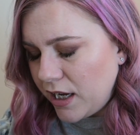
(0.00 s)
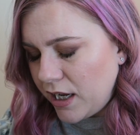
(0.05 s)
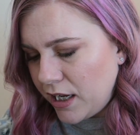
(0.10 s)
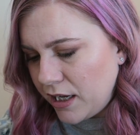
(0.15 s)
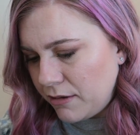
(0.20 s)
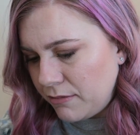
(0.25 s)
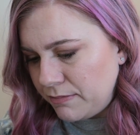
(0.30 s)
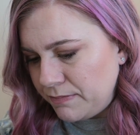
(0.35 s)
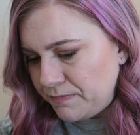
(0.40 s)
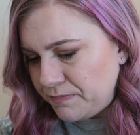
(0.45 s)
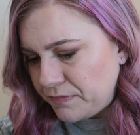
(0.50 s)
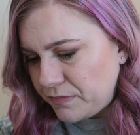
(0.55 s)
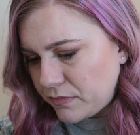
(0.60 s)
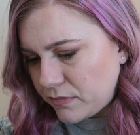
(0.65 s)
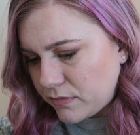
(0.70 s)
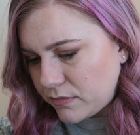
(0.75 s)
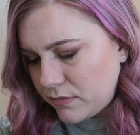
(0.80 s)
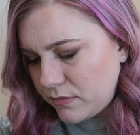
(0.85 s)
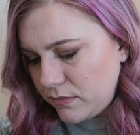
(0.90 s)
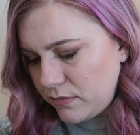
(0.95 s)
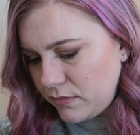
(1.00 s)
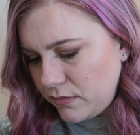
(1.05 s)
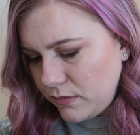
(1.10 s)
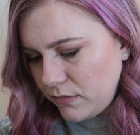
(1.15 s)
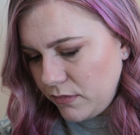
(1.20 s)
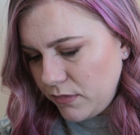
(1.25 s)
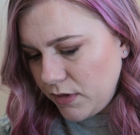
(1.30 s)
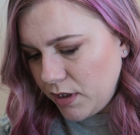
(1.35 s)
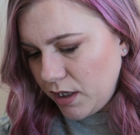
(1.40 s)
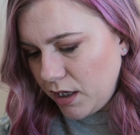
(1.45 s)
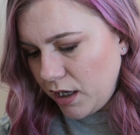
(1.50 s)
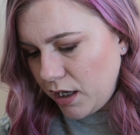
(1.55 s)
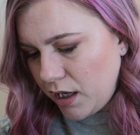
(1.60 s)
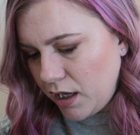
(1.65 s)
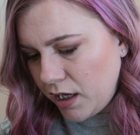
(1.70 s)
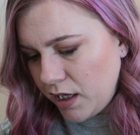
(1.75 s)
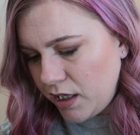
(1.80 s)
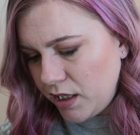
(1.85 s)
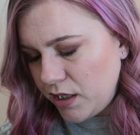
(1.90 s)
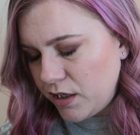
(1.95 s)

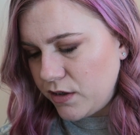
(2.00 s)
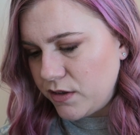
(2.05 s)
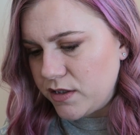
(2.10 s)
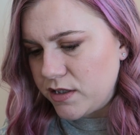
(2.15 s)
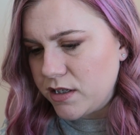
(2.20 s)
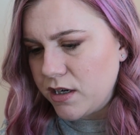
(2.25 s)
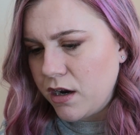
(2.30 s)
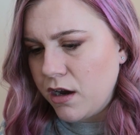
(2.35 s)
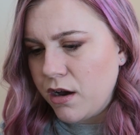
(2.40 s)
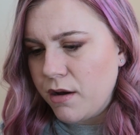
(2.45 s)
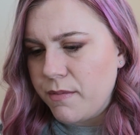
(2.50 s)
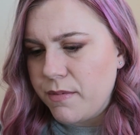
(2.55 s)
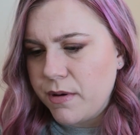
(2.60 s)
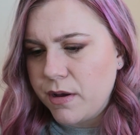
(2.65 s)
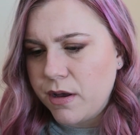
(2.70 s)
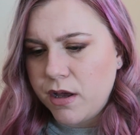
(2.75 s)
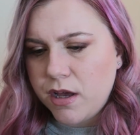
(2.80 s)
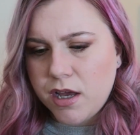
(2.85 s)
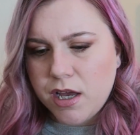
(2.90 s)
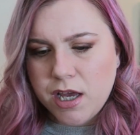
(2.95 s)
I used up